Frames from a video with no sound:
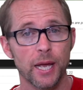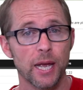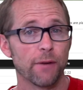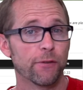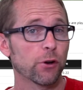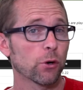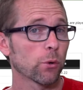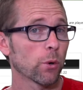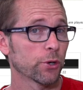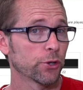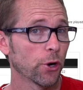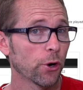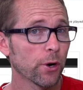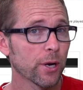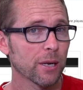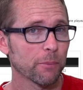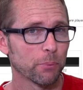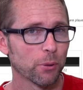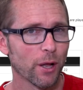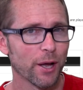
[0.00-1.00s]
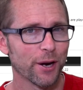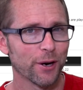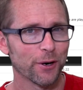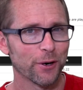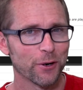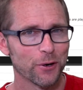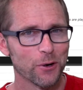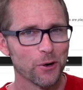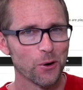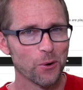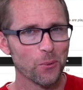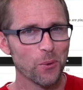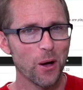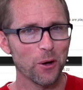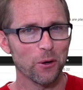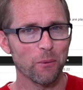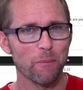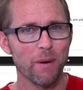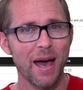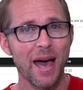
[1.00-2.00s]
If you're a returning player,
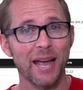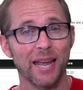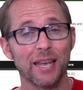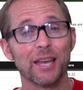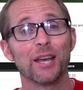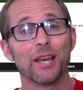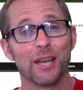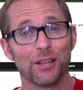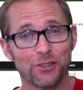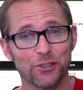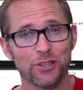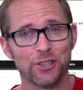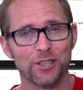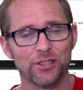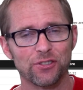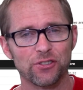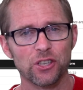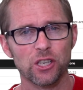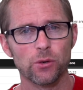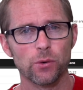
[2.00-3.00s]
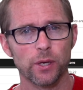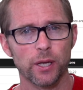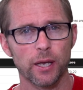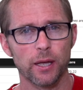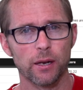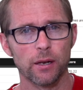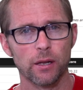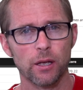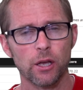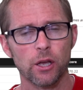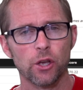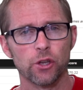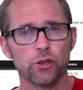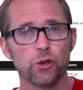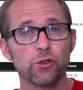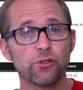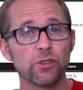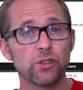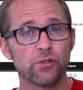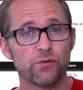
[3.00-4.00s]
welcome back. It's good to see you again.
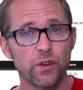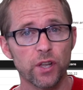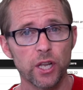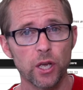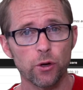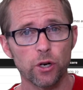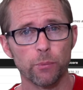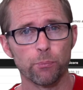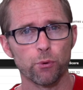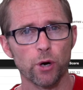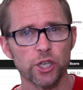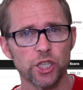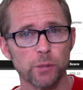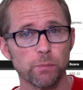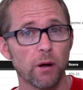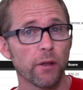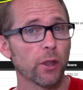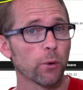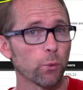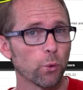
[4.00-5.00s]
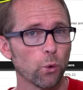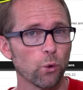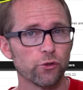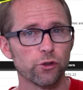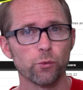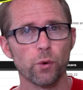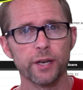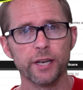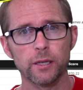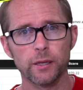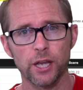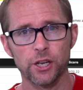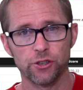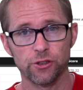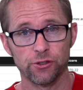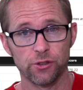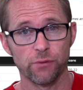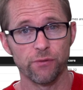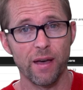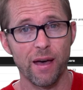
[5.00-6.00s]
Use this video to brush up on the rules and
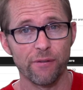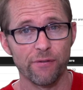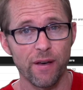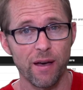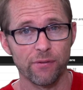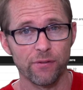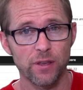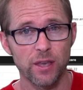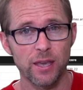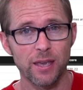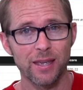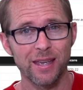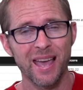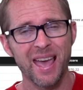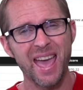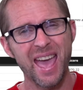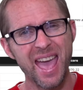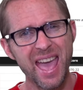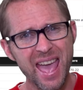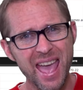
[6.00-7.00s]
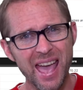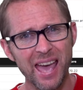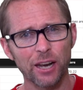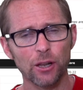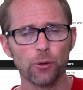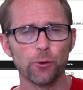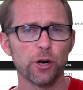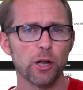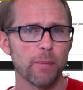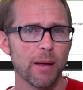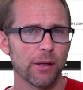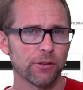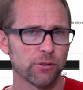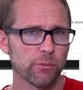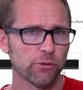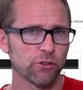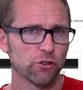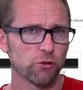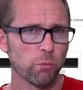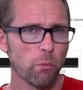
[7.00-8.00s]
regulations of FFE and learn about
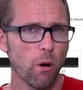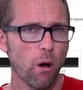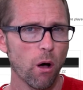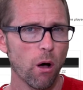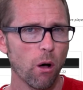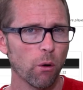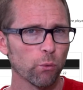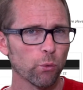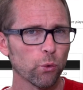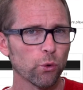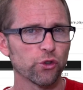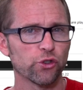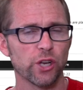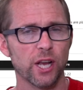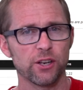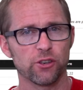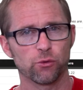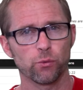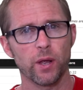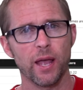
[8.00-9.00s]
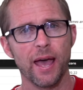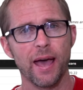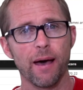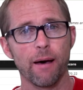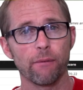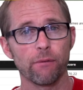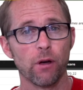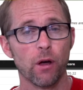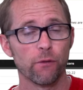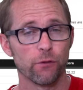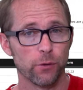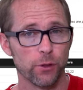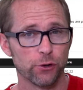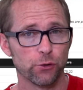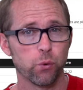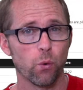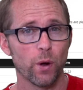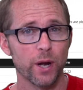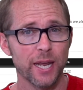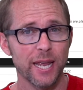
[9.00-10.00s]
some small rule changes we have for the
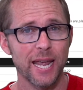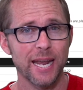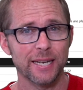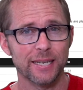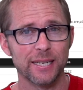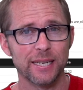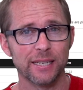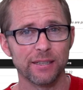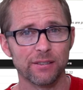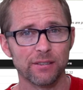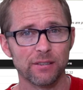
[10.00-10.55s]
2018